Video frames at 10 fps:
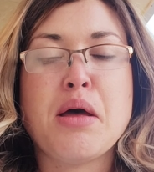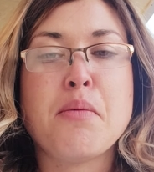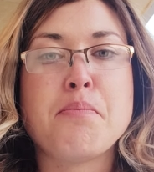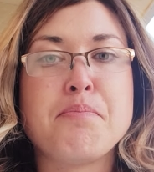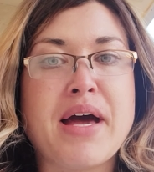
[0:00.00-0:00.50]

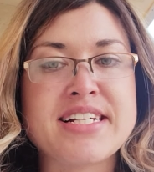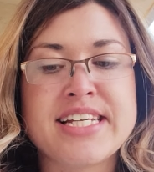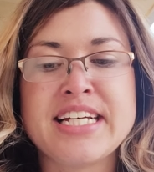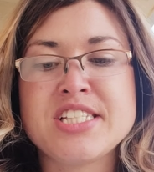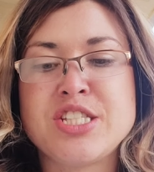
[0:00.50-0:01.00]

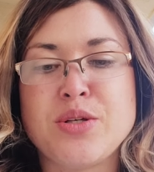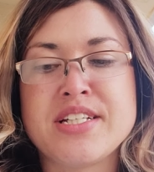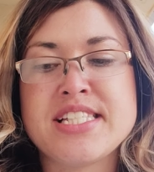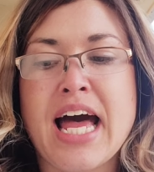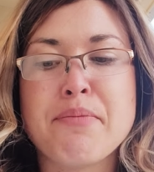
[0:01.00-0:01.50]
Mexican
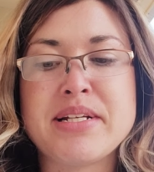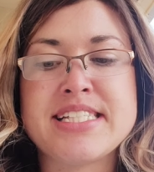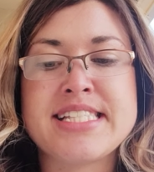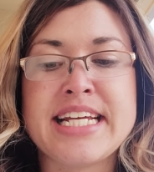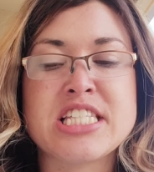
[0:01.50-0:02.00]
students have been
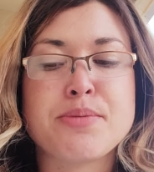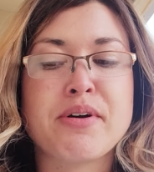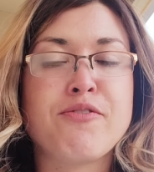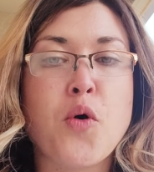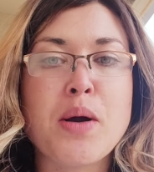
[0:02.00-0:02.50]
seen to
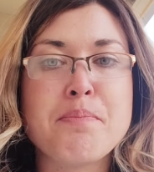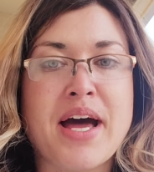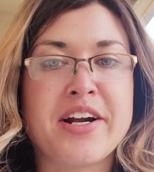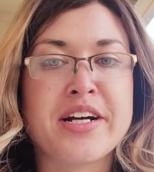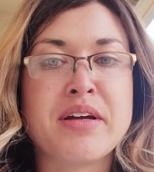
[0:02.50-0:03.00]
perform
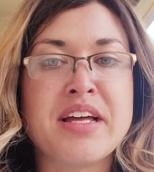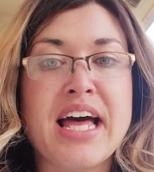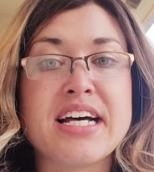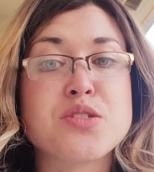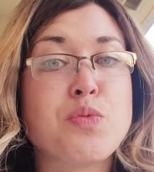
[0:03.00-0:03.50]
better
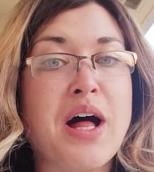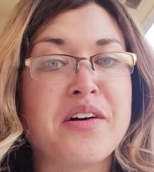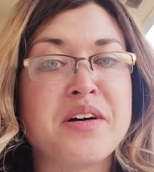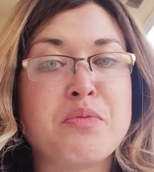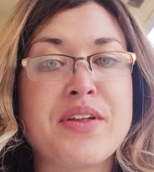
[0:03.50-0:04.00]
as
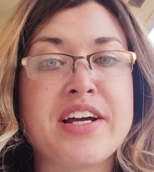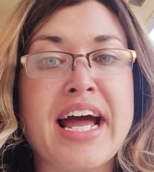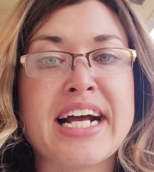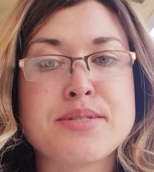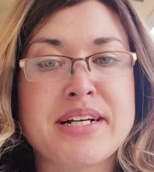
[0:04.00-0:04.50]
well when their
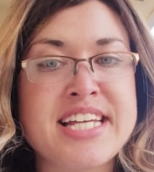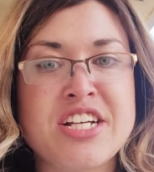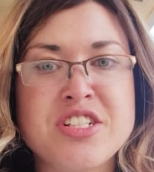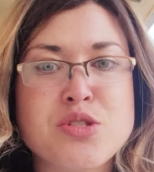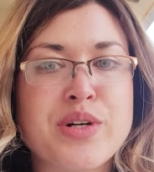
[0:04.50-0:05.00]

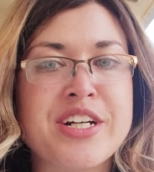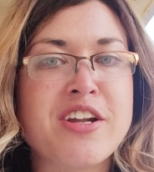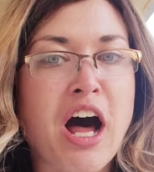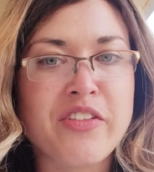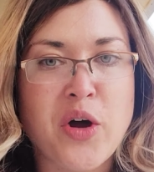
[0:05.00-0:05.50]
expectations were
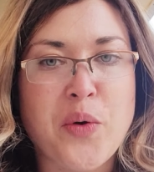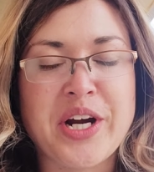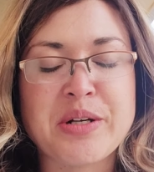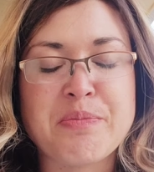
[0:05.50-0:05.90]
not lowered.